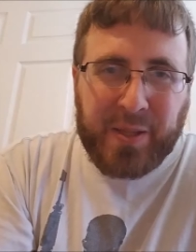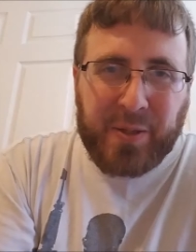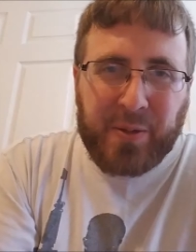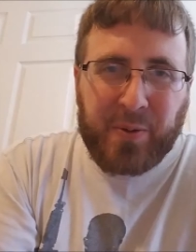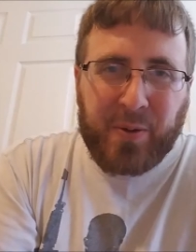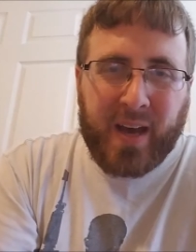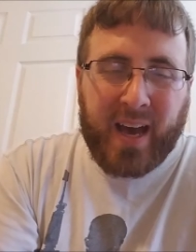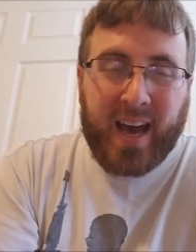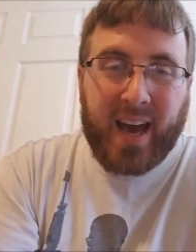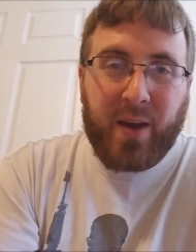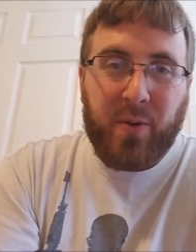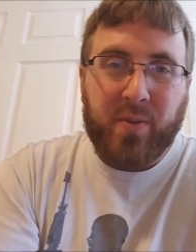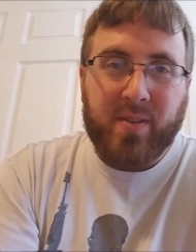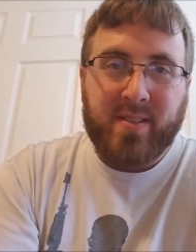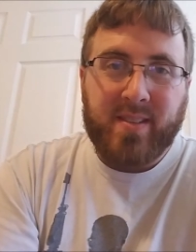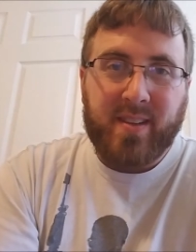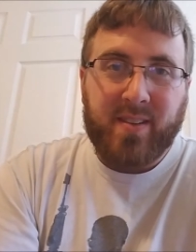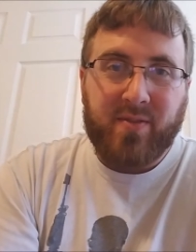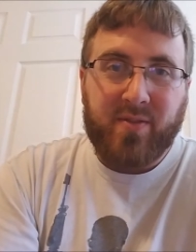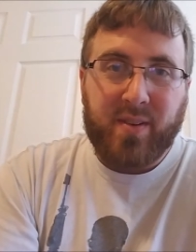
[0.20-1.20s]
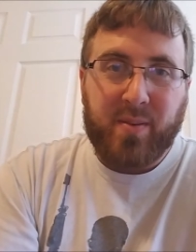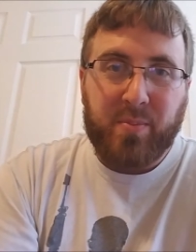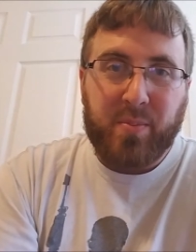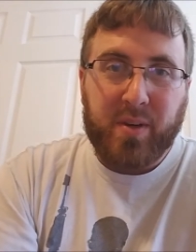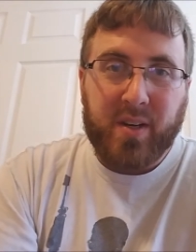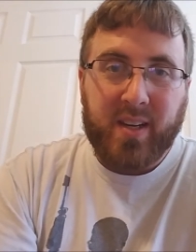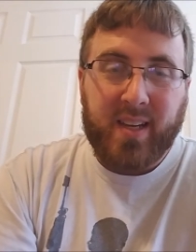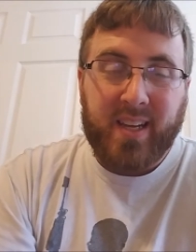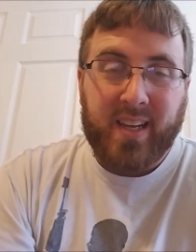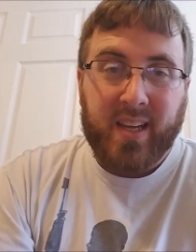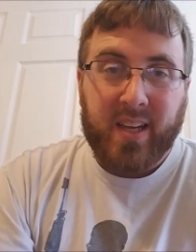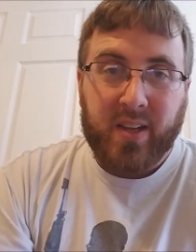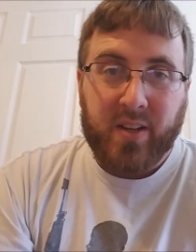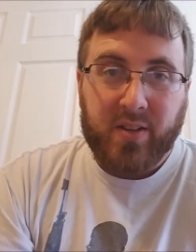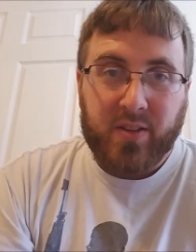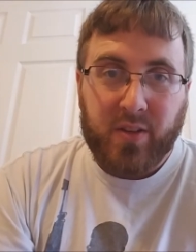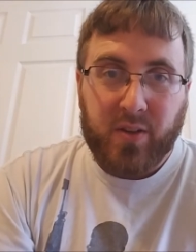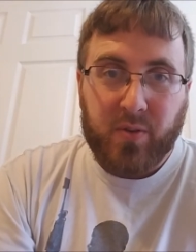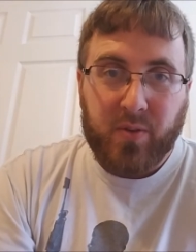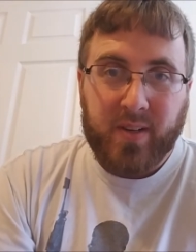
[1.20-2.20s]
Hello, how is everybody
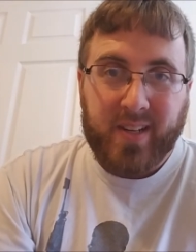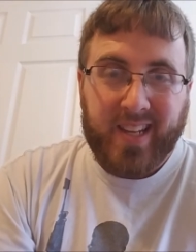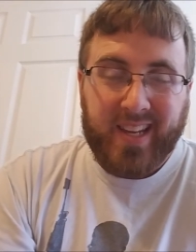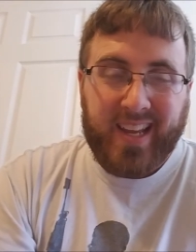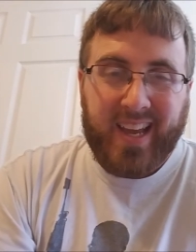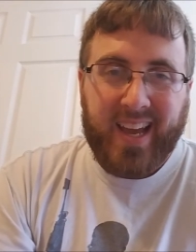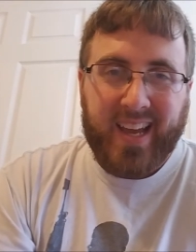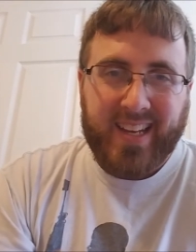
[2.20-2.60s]
doing today?